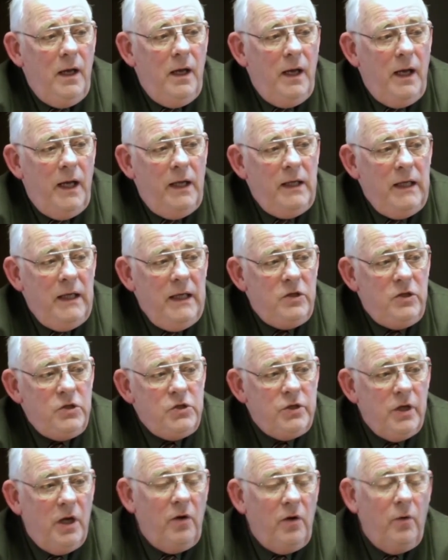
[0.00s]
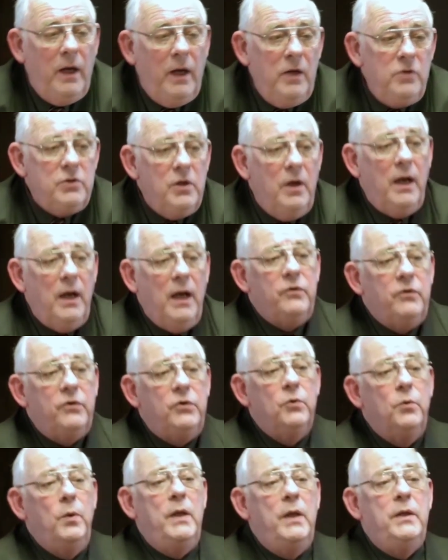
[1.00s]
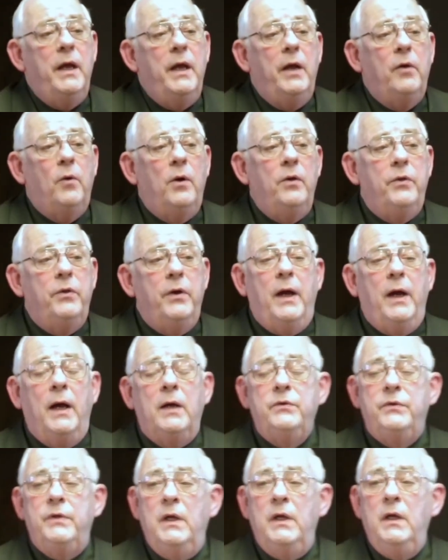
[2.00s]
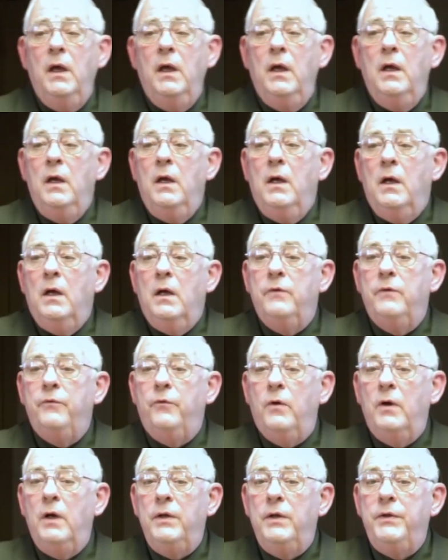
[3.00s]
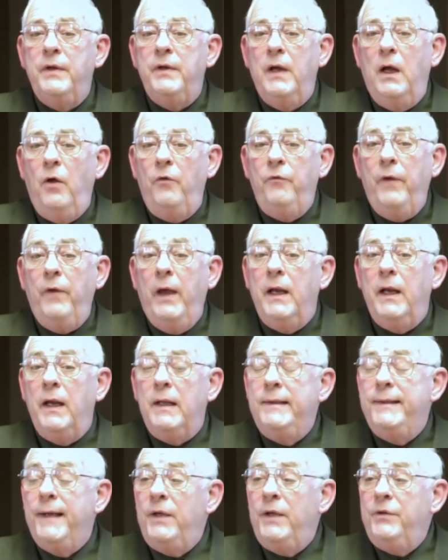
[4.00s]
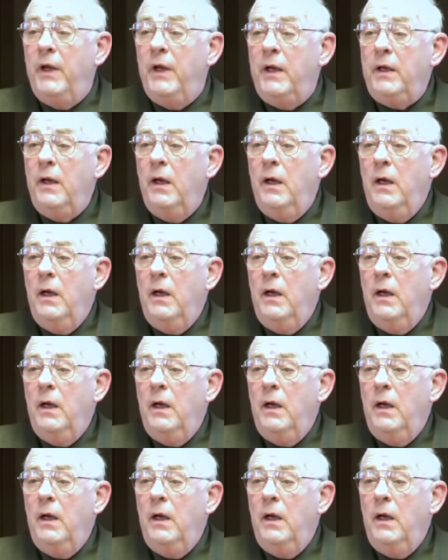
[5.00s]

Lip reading: And each generation has to win that orthodoxy for itself. And it does it